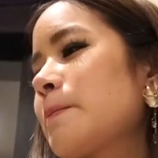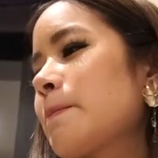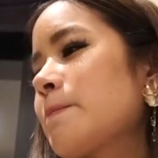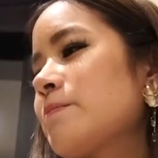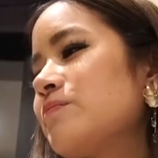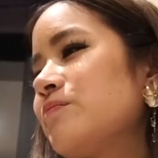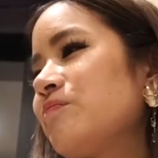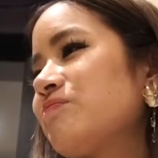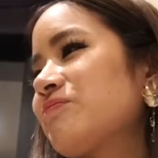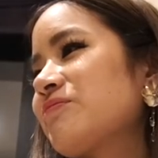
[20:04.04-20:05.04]
wants
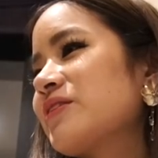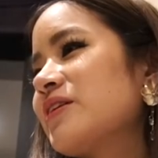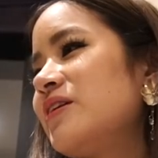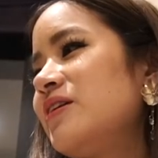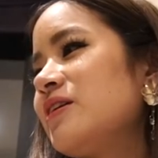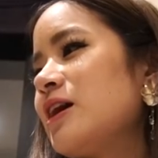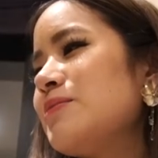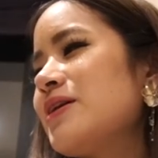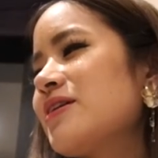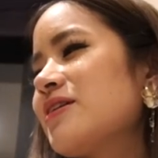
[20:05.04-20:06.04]
I'm
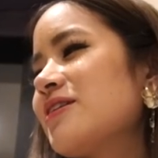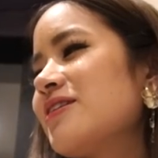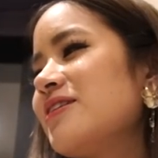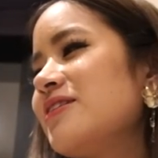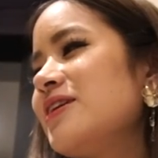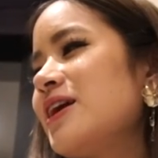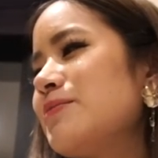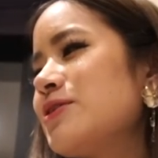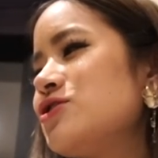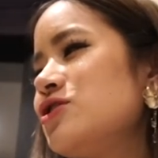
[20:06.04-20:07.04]
capsule like, balls. Yeah,
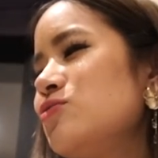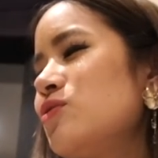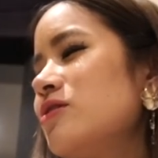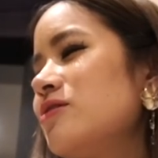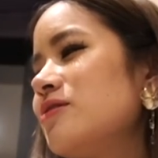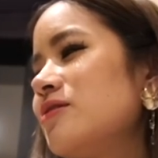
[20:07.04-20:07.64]
I'm like, do you want